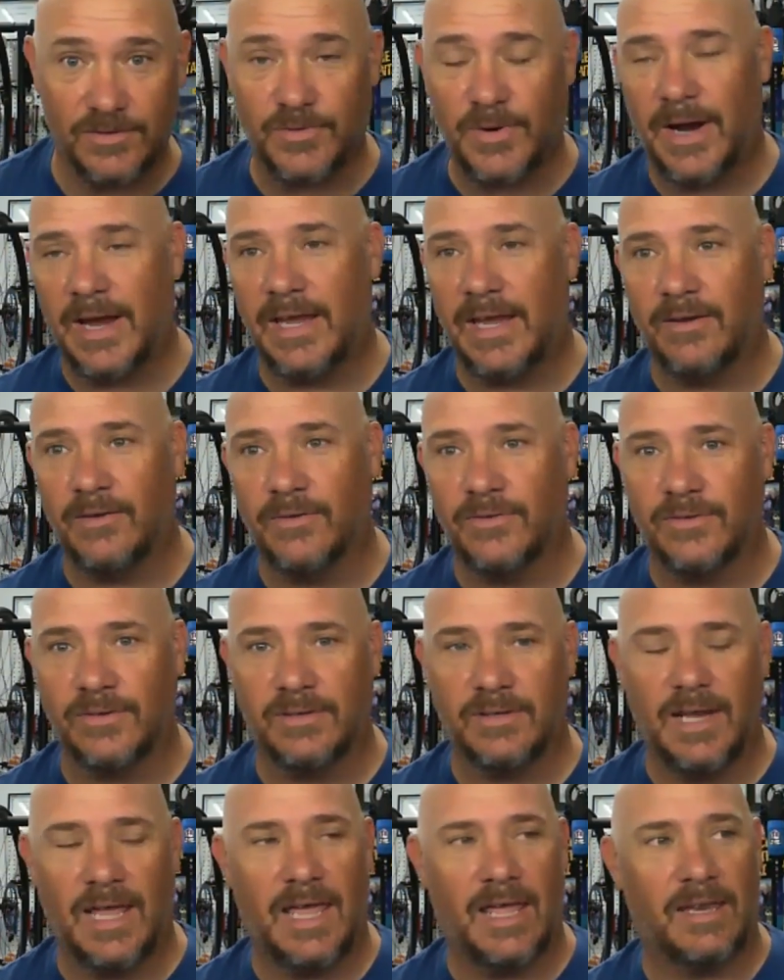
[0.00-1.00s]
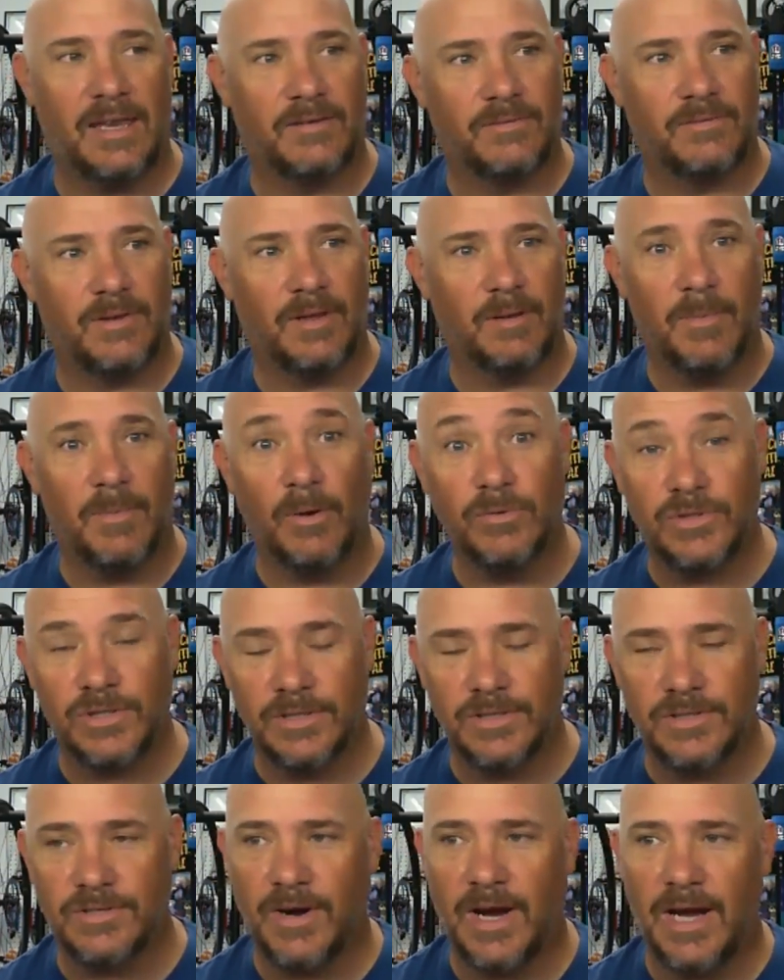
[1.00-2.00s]
triangles and
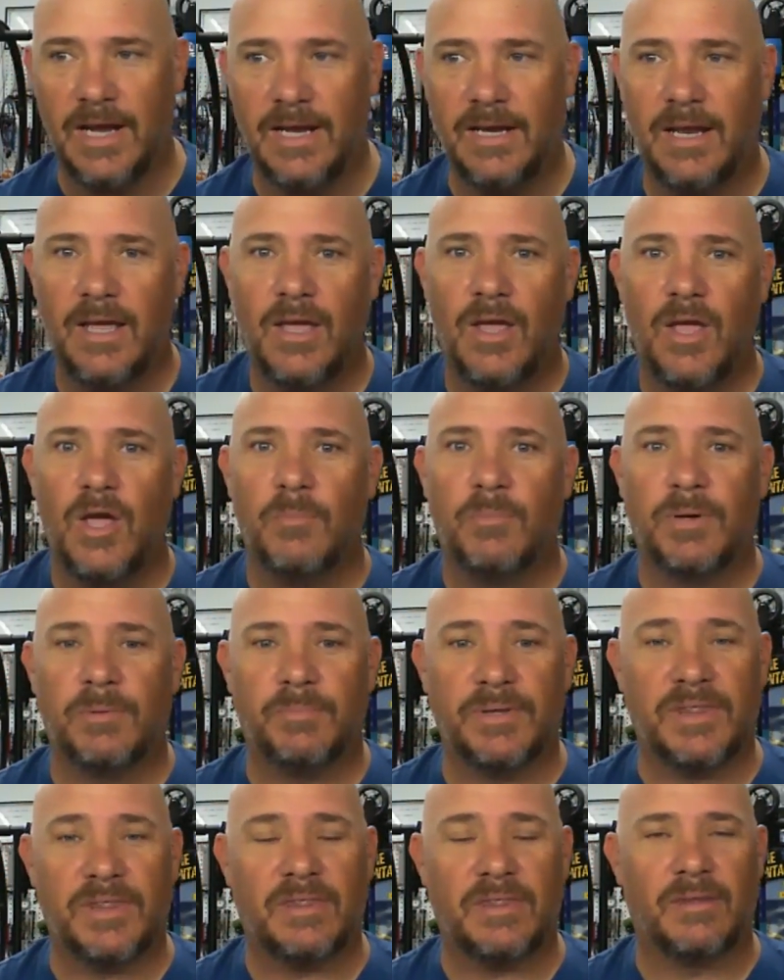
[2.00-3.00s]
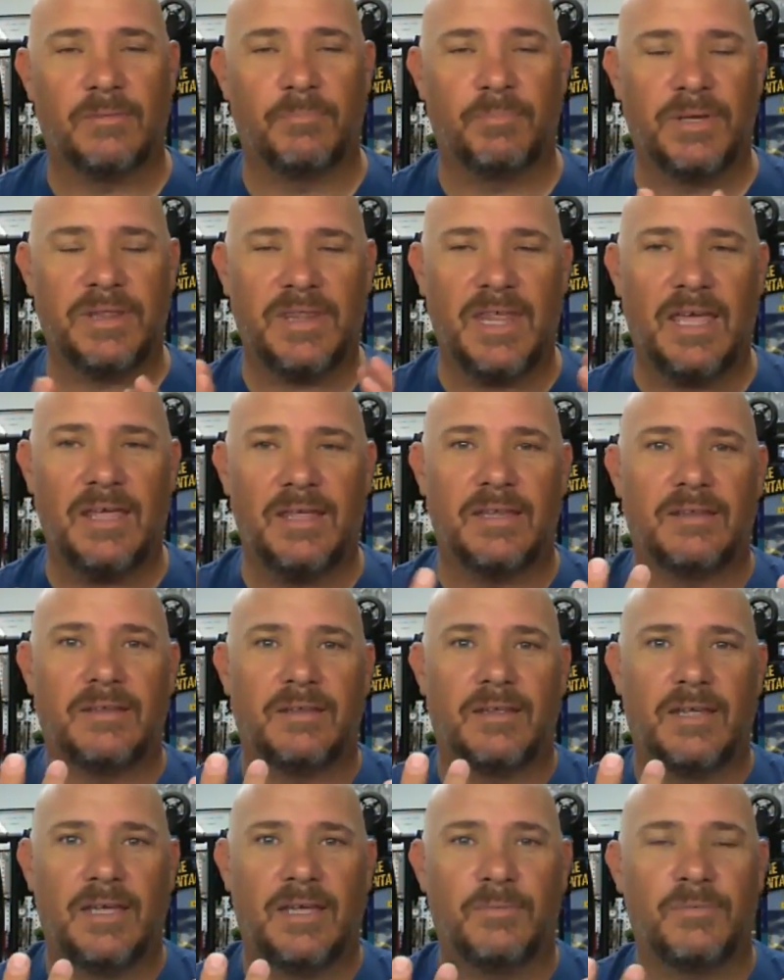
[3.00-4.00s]
emotions, right? But
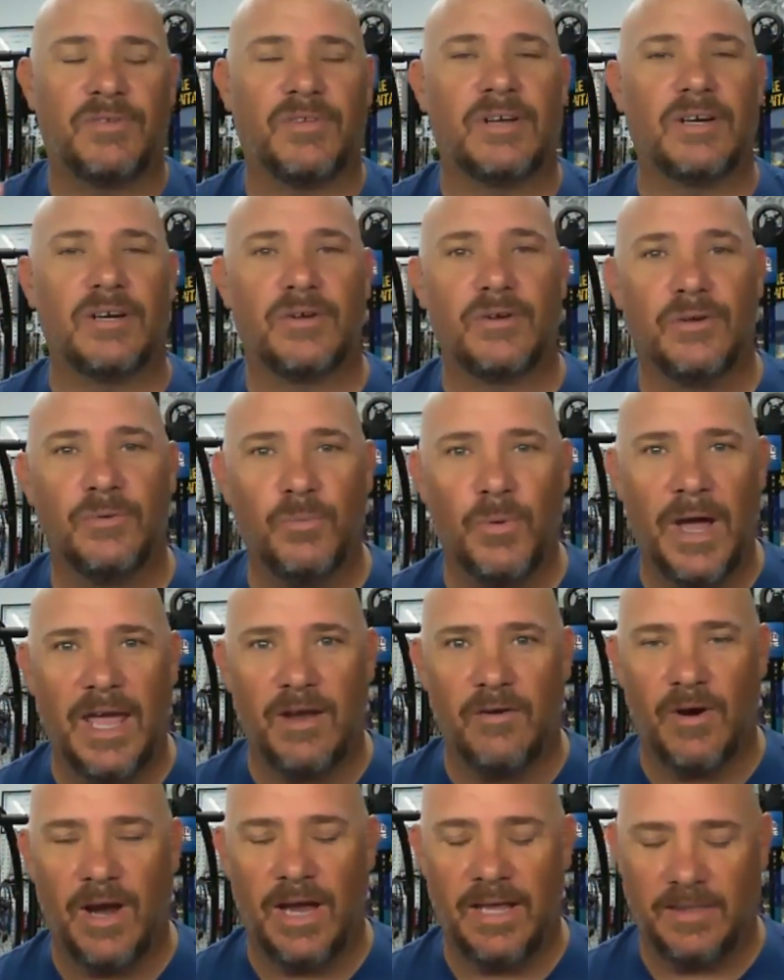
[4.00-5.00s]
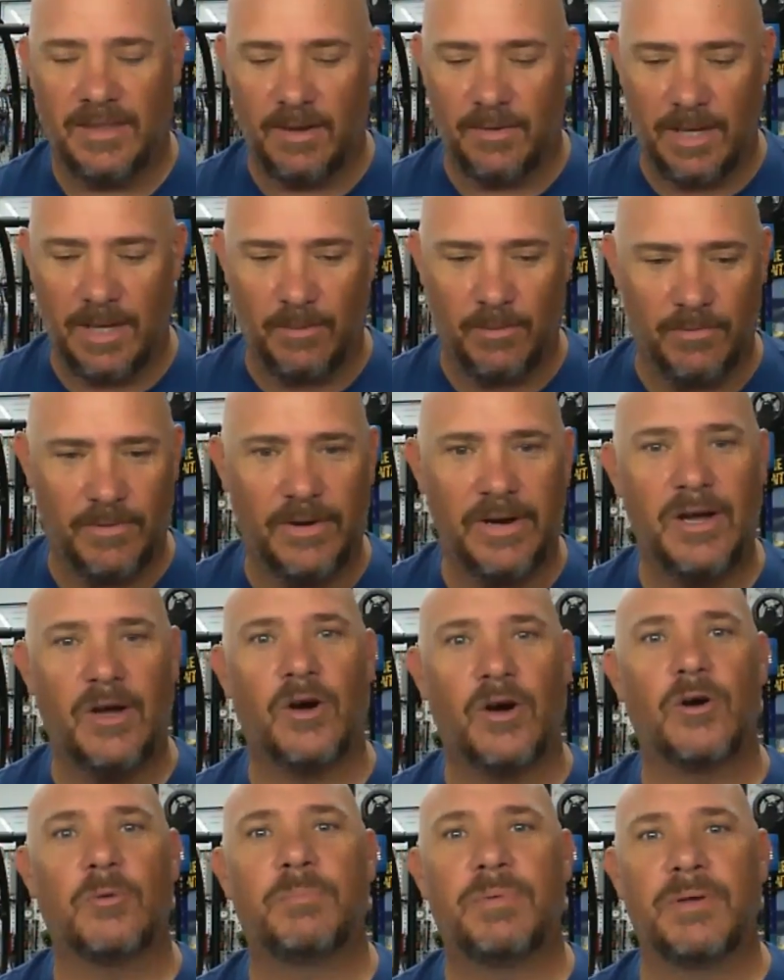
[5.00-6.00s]
it was in a good way, right? They were very
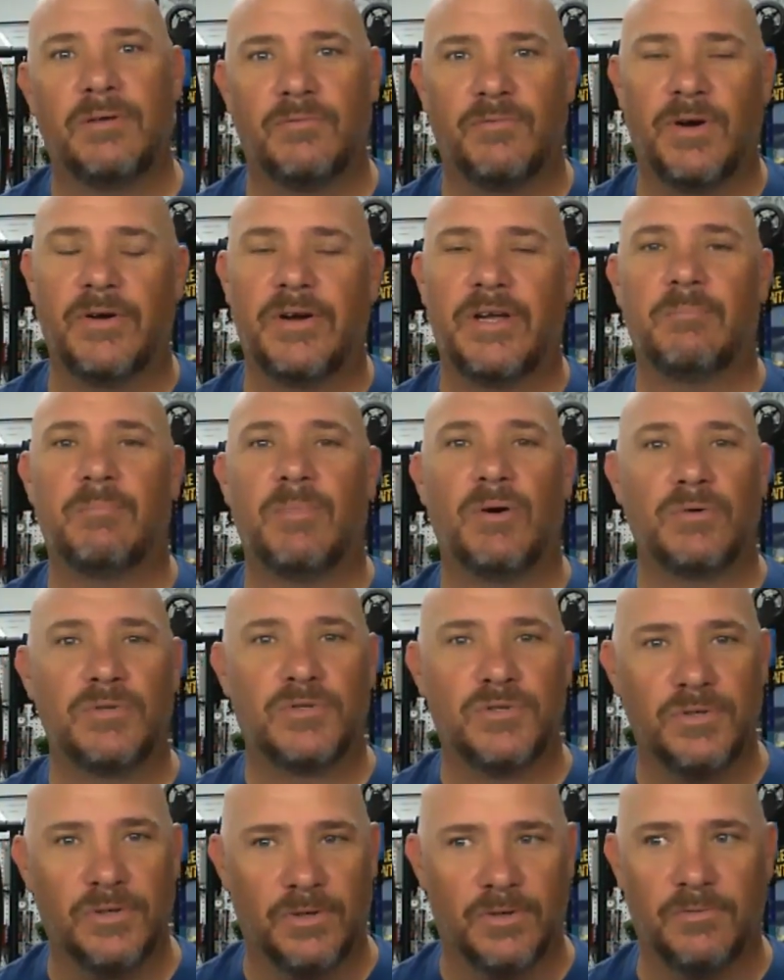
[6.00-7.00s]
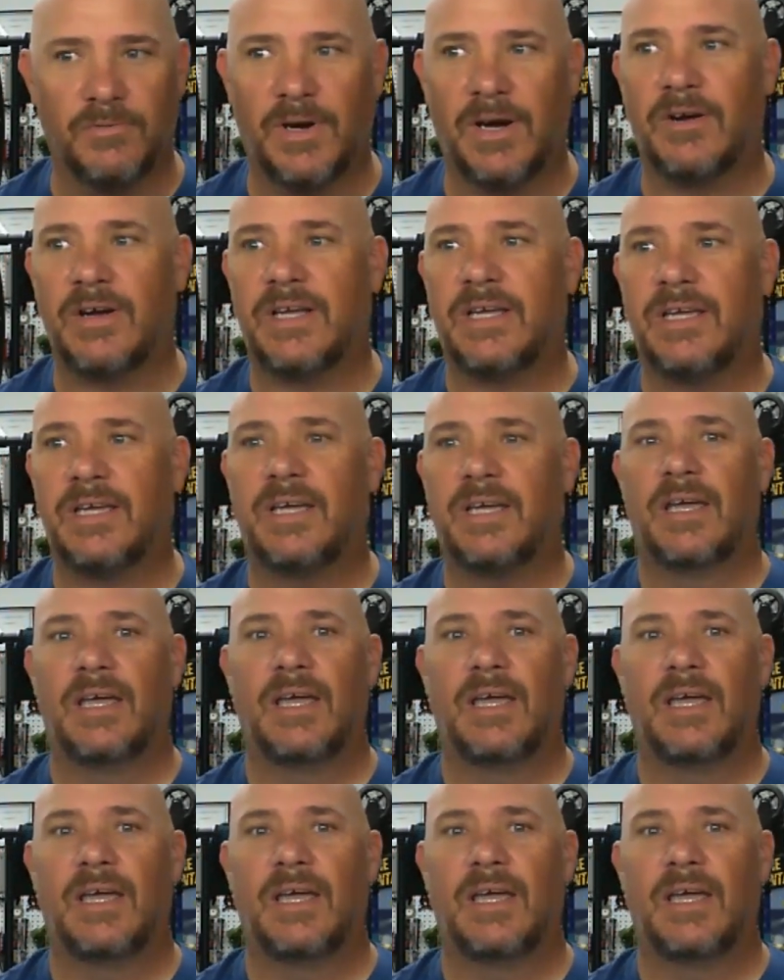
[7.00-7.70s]
open, very emotional, very,